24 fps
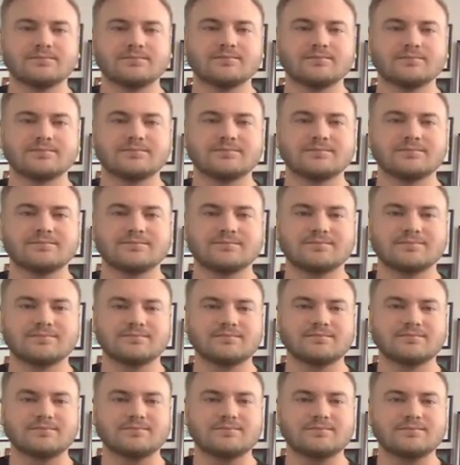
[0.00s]

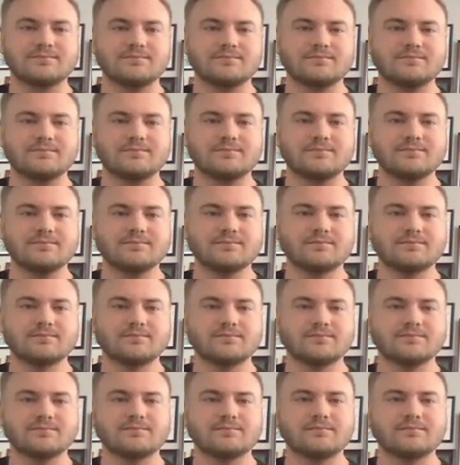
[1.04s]

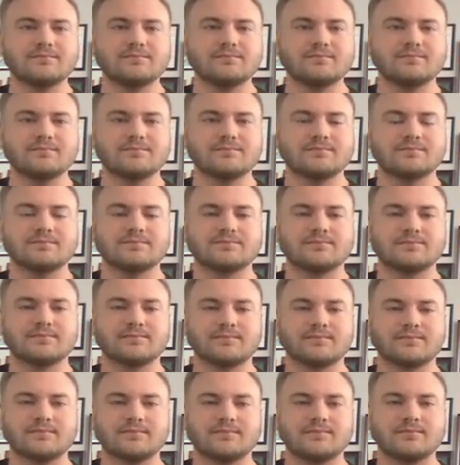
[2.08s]

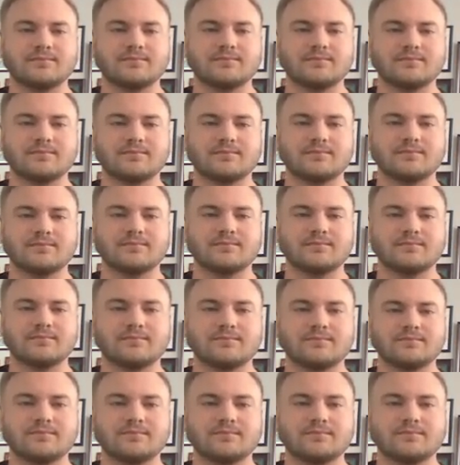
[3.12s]

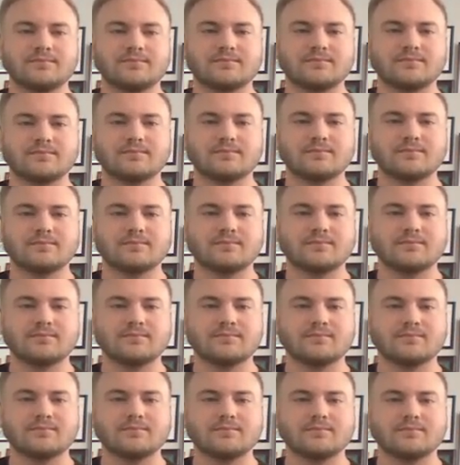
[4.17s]

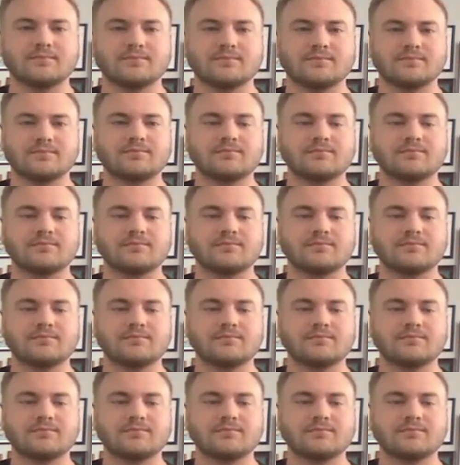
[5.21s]
This person isn't speaking.